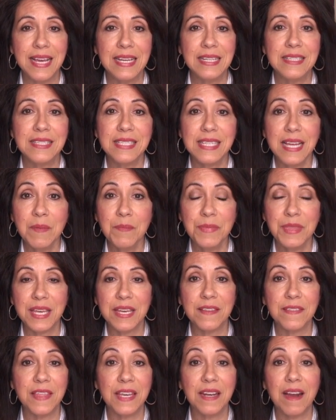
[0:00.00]

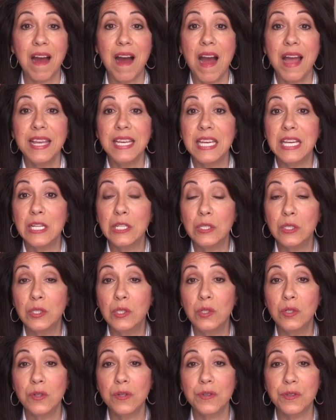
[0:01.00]
Something that I can
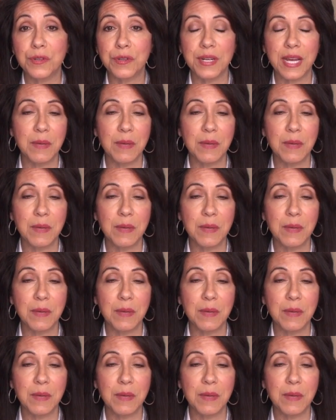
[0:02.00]
learn.